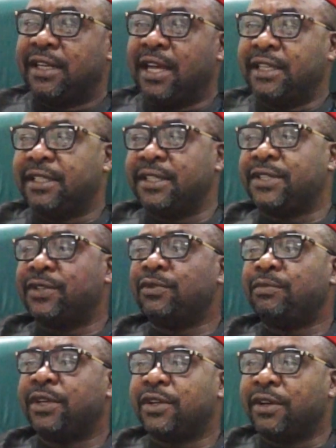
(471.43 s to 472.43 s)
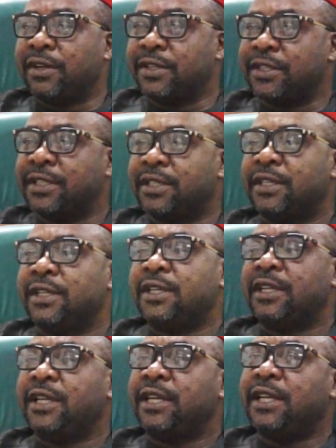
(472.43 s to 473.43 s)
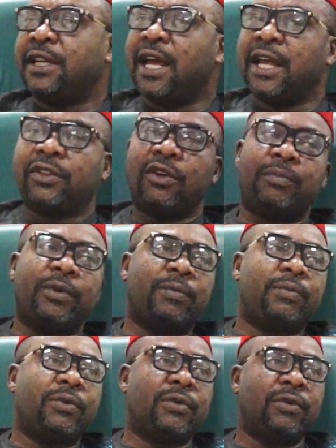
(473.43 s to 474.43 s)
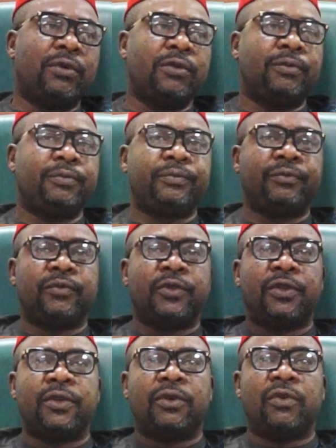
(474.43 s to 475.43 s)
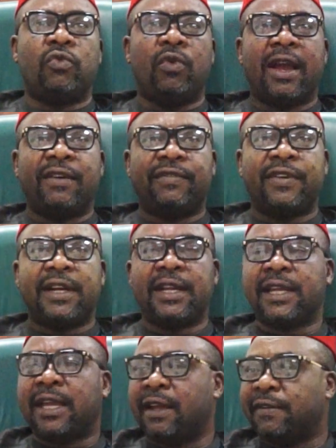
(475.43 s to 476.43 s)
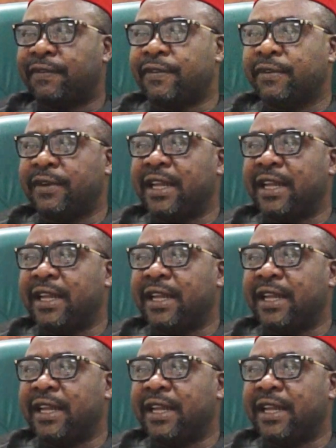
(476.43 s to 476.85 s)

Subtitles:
That is so because Idato people were very careful.